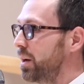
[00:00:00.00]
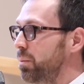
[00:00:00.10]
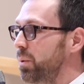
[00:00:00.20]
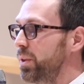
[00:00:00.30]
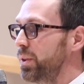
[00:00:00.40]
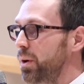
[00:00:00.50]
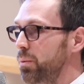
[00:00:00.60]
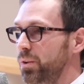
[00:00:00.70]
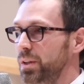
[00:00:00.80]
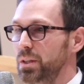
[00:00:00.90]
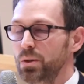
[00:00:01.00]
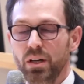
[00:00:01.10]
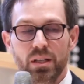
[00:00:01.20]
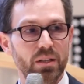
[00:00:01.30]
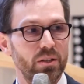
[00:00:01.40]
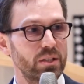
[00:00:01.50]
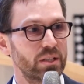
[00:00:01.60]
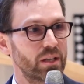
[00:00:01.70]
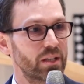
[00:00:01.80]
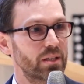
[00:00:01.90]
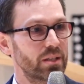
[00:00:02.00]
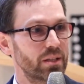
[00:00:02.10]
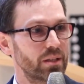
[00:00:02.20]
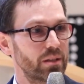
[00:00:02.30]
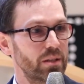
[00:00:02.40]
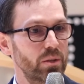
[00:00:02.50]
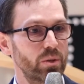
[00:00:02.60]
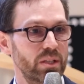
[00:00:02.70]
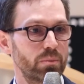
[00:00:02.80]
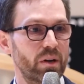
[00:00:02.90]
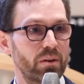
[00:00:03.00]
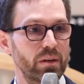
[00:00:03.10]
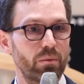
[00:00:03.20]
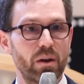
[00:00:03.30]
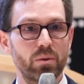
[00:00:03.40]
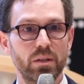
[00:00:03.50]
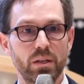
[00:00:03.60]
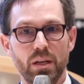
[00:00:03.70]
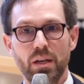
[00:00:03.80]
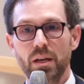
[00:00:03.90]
with hopefully new ideas and a new inspiring round